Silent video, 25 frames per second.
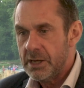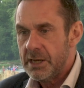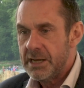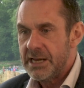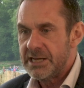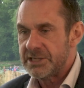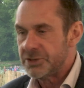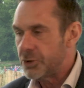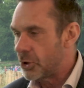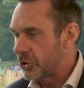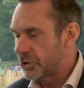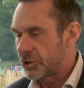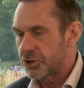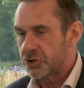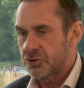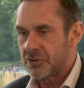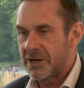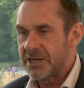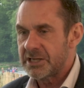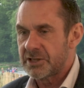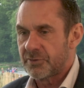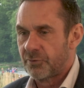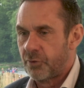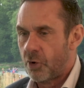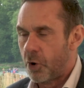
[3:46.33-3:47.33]
is not just
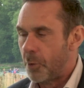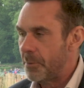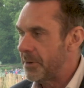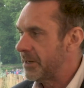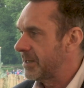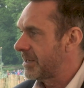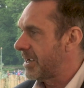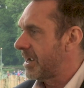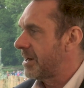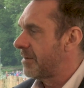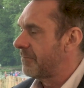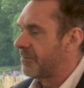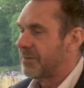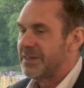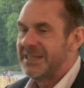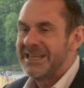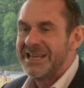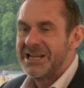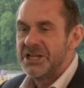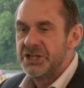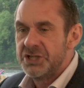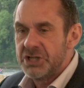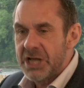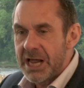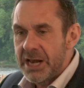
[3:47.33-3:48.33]
transforming kind of the
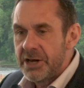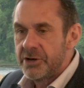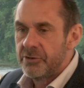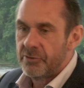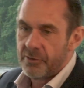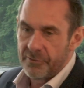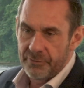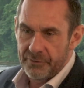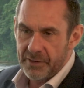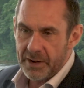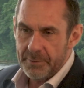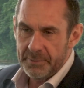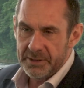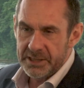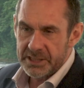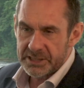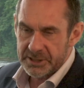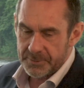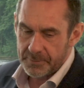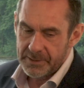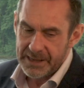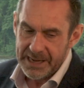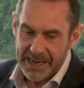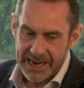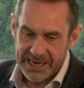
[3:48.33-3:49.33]
agenda of feminism,